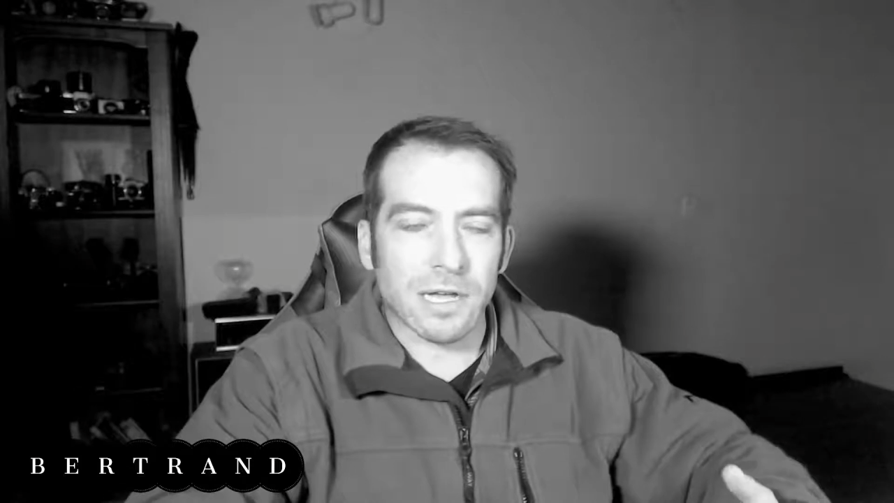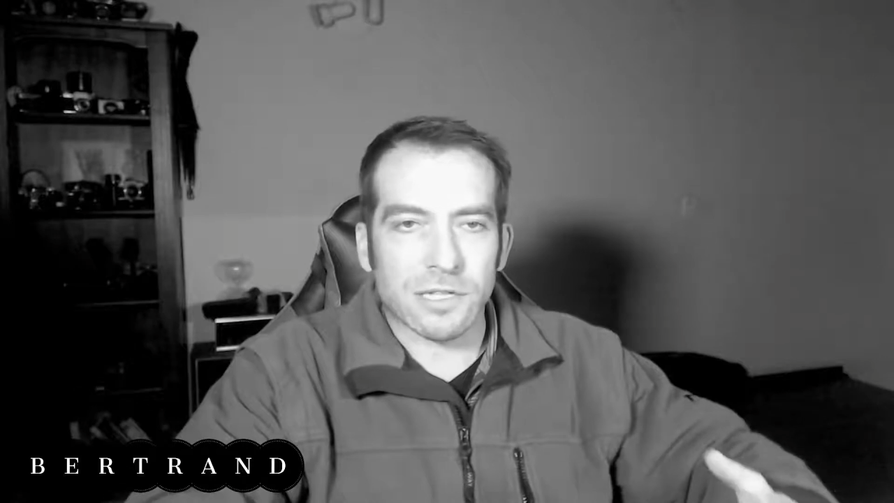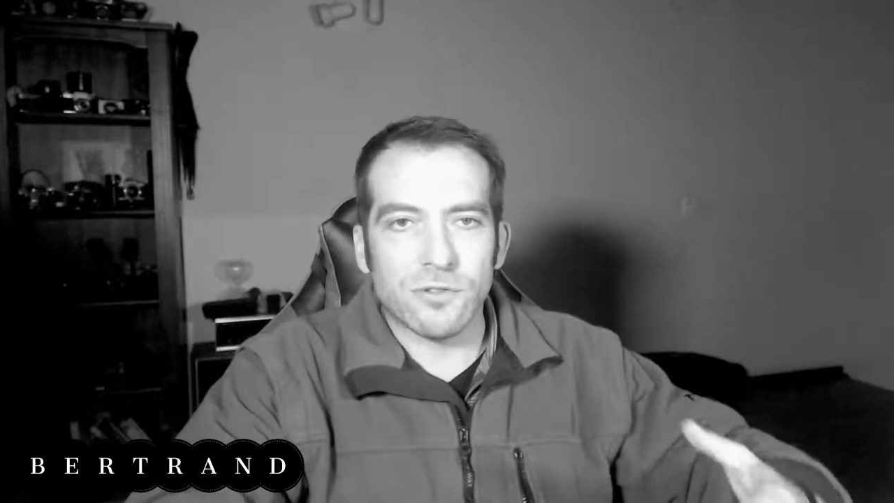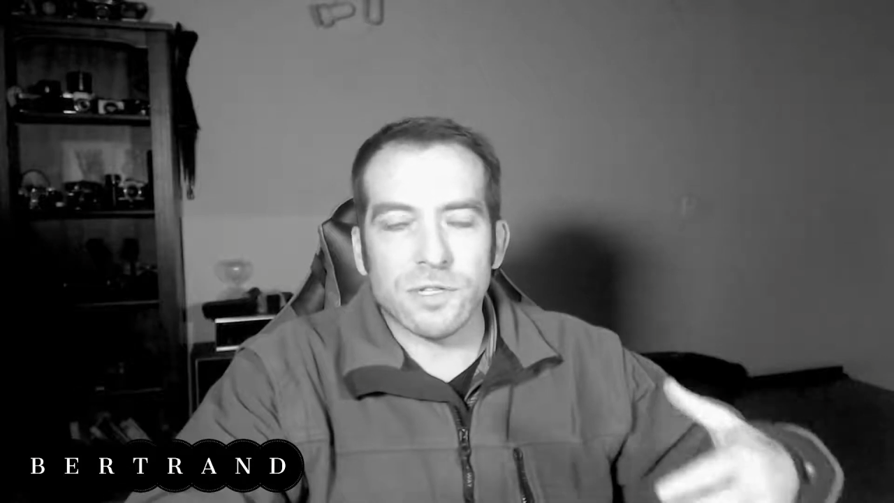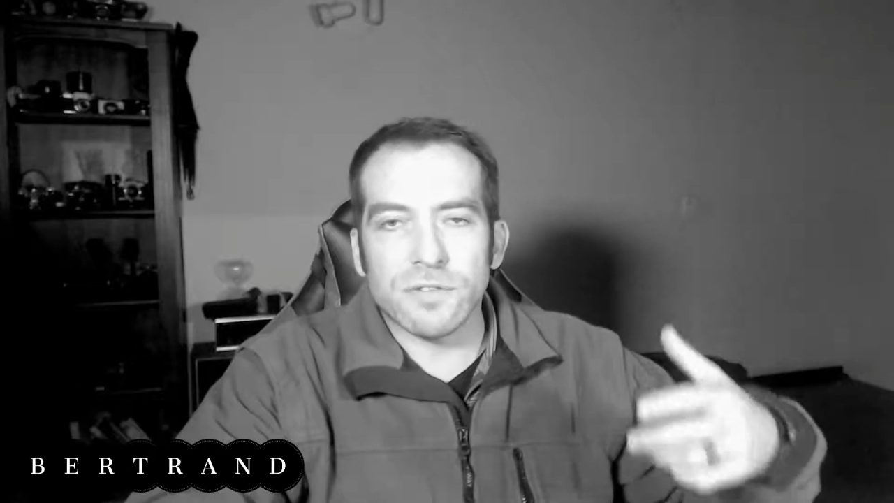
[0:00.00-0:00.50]

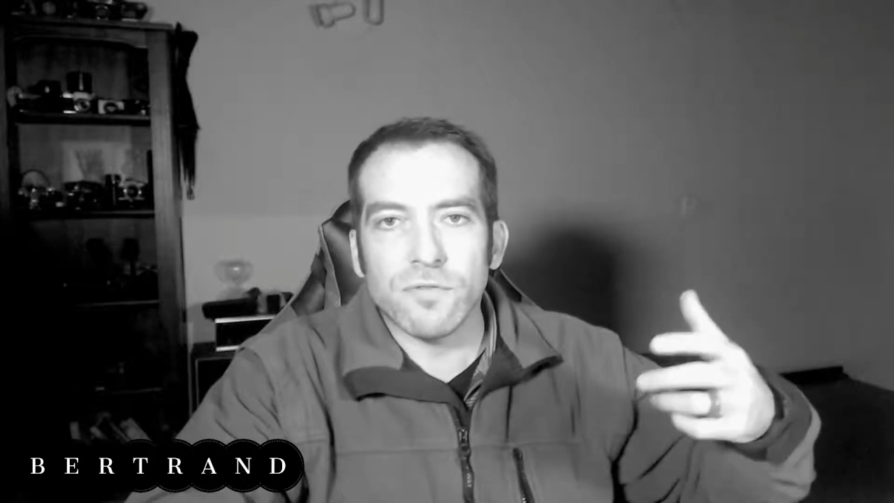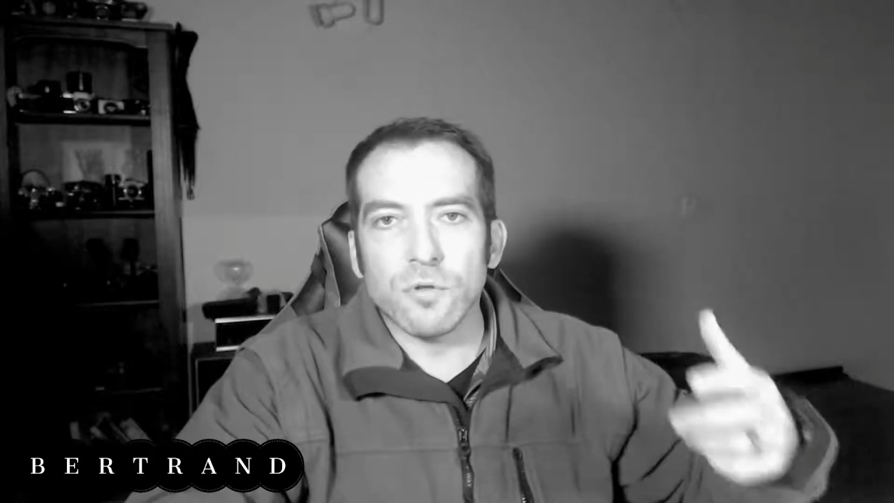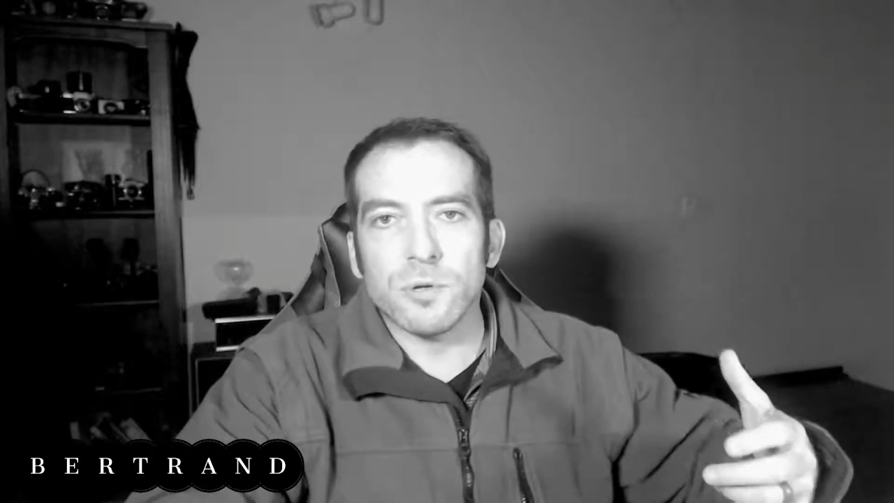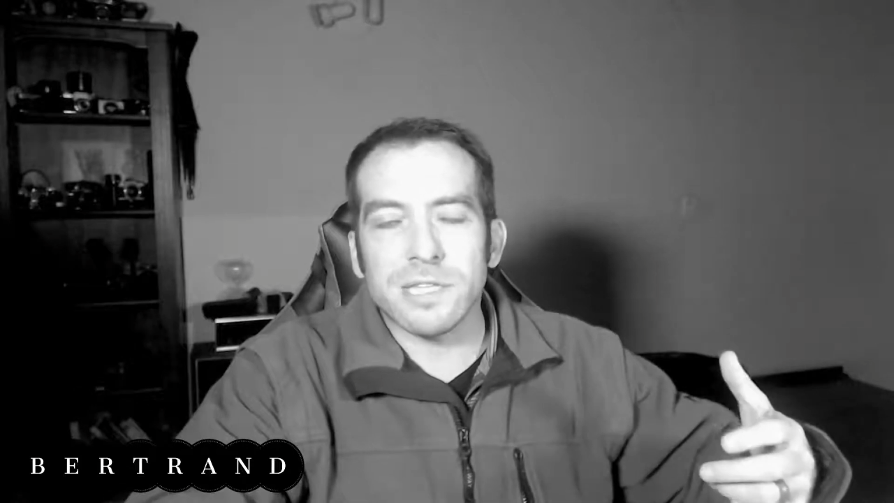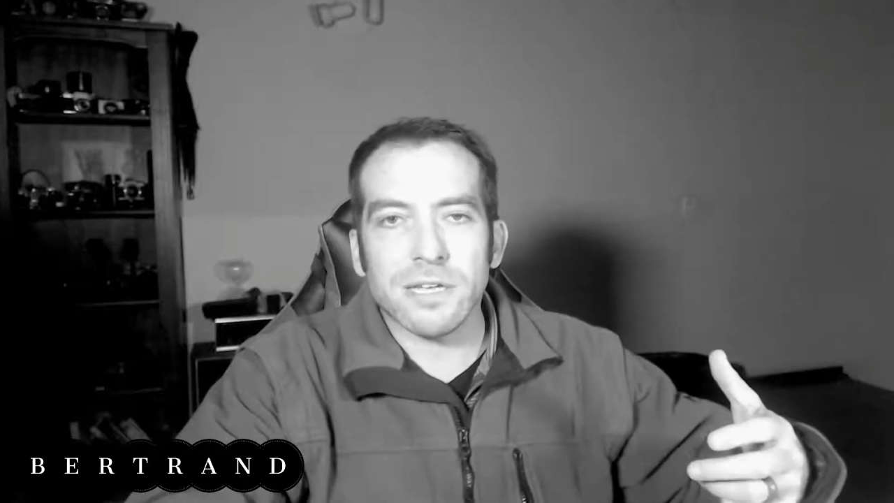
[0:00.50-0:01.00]
like to its
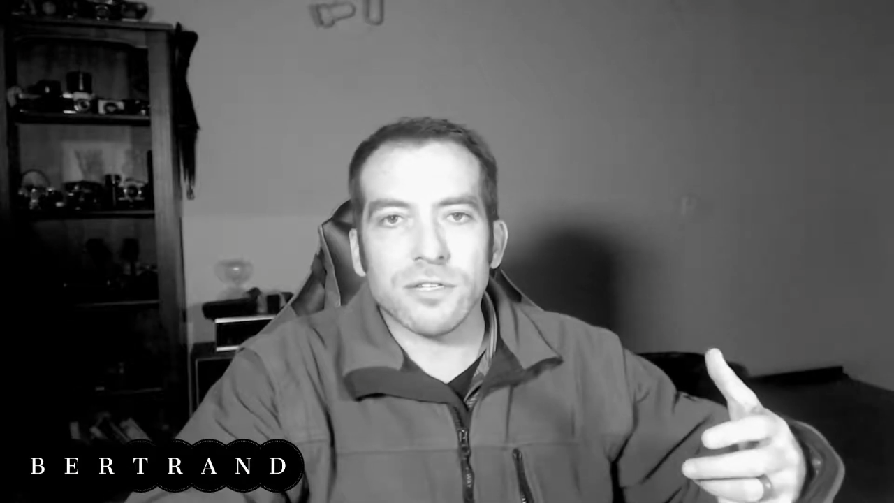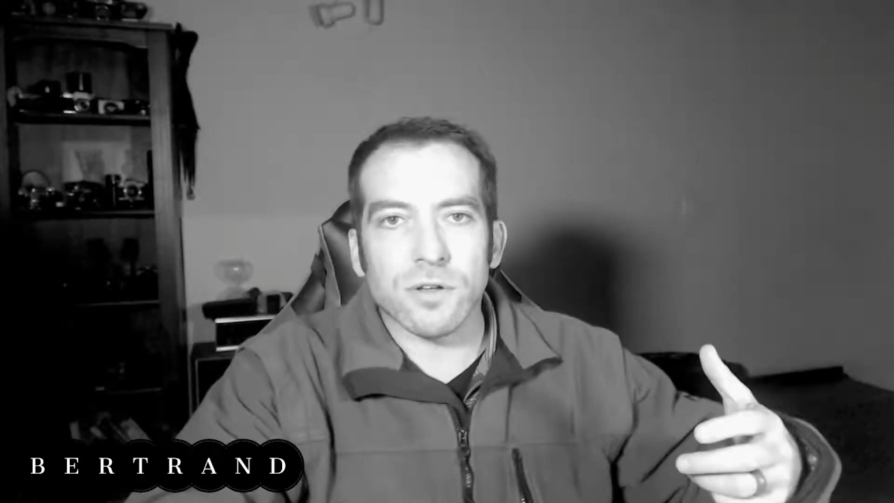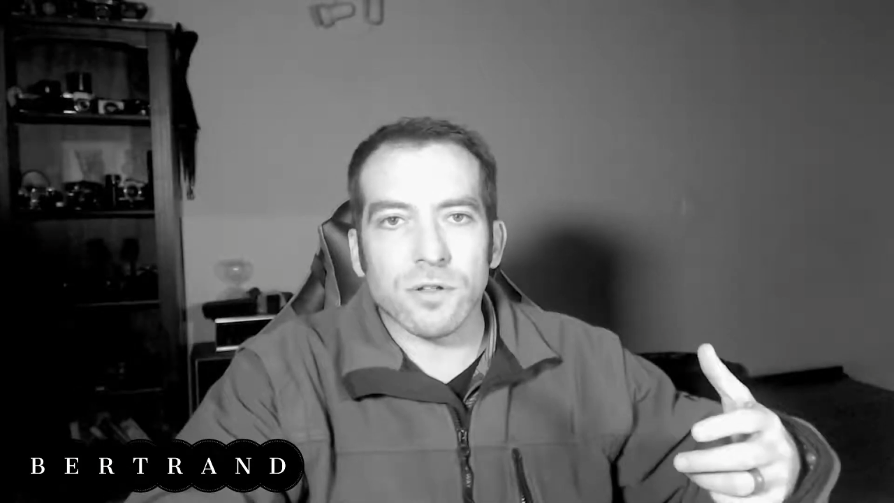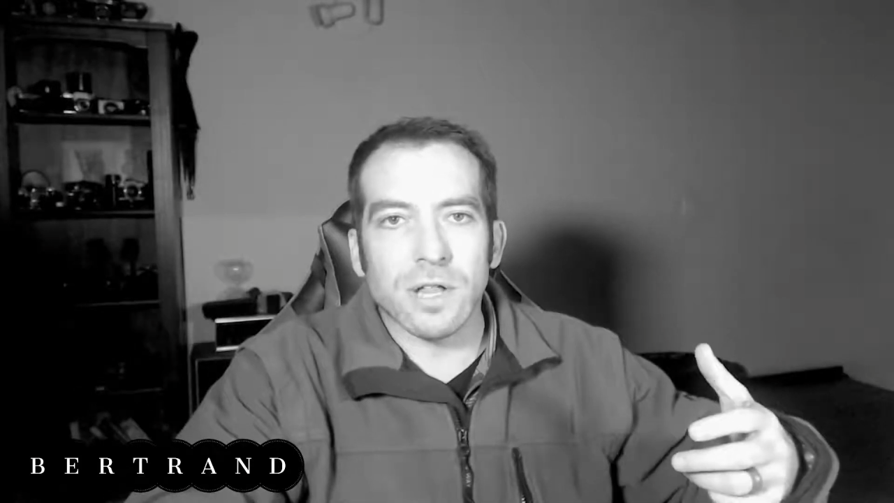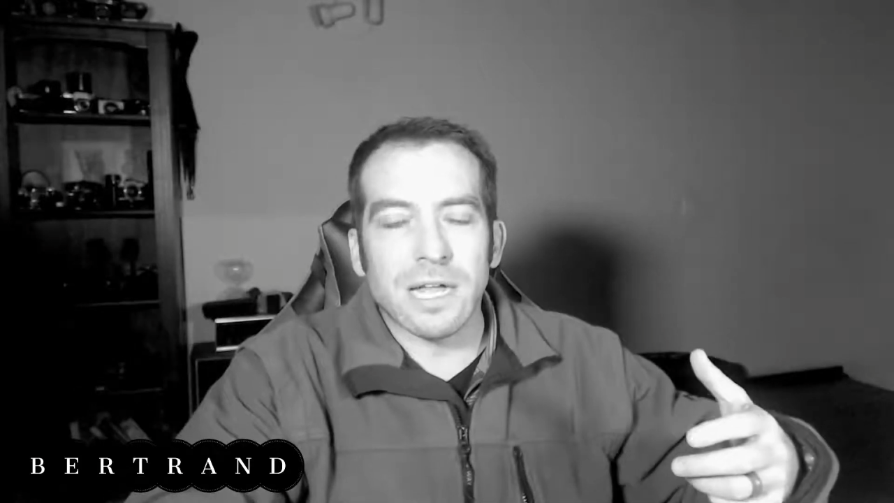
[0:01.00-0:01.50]
full
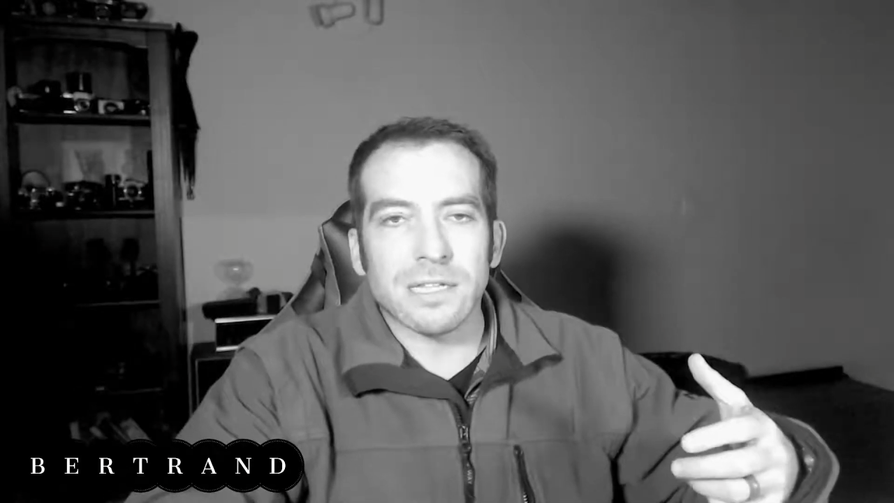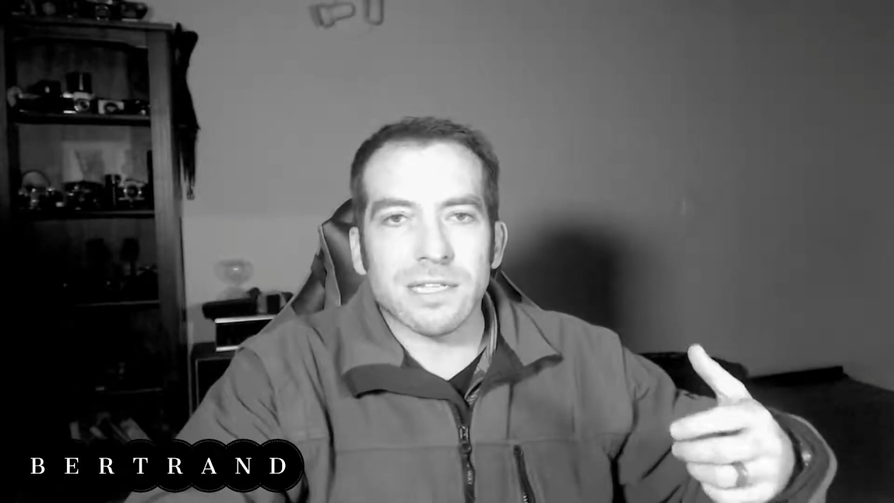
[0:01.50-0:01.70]
potential